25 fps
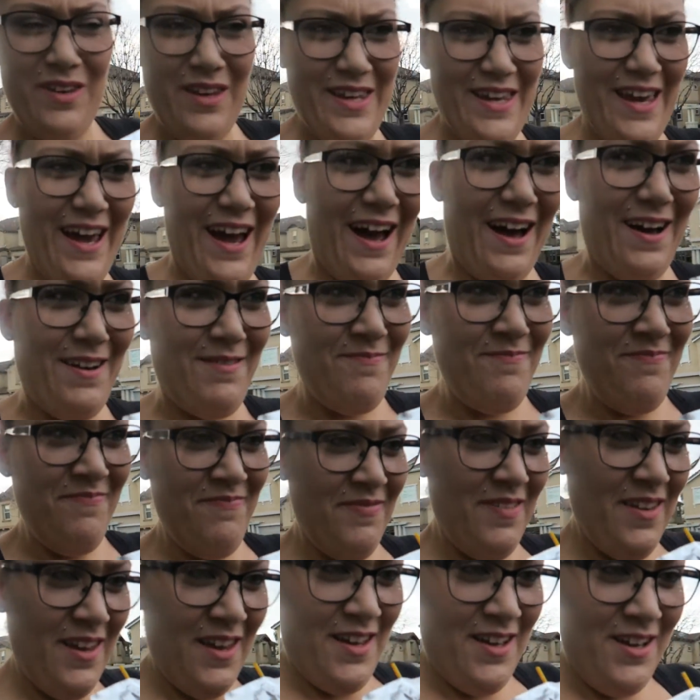Yeah.
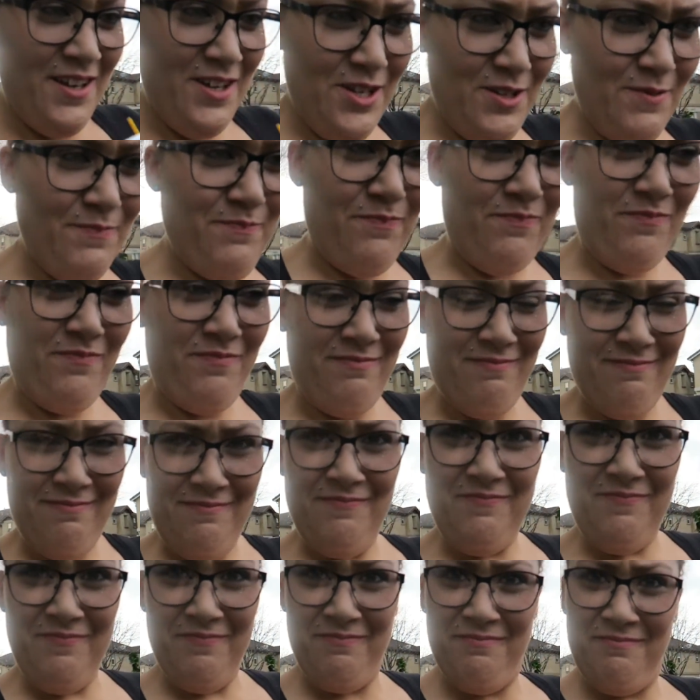It's
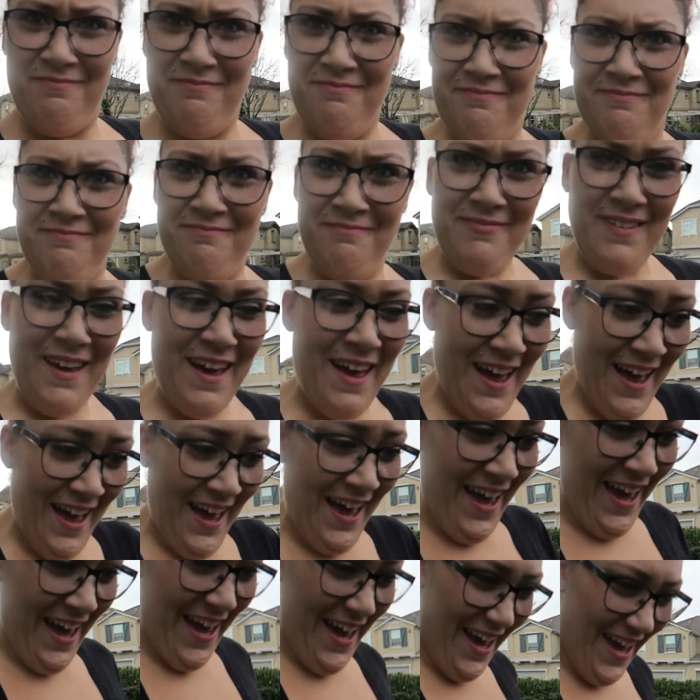raining harder.
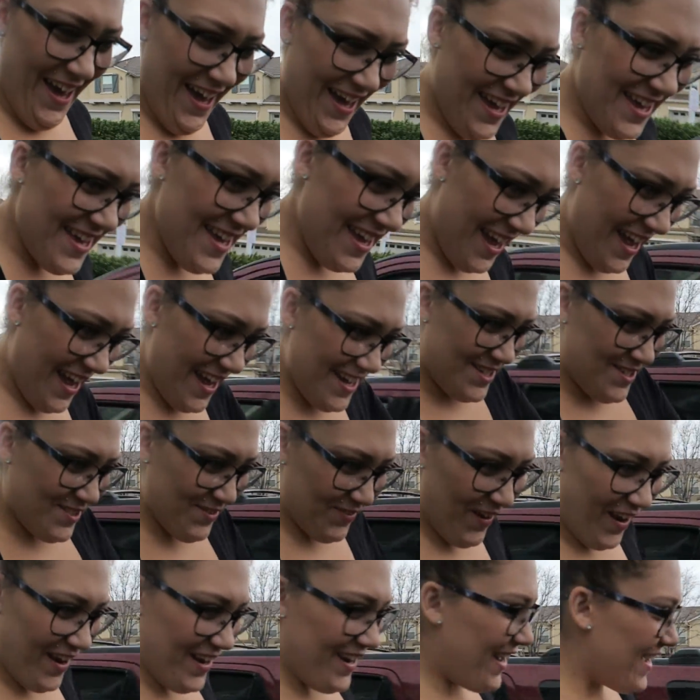It's
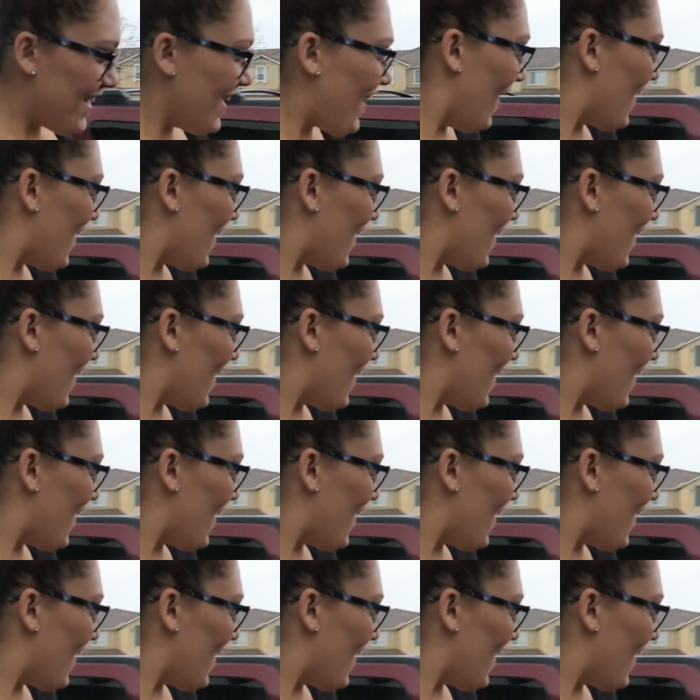raining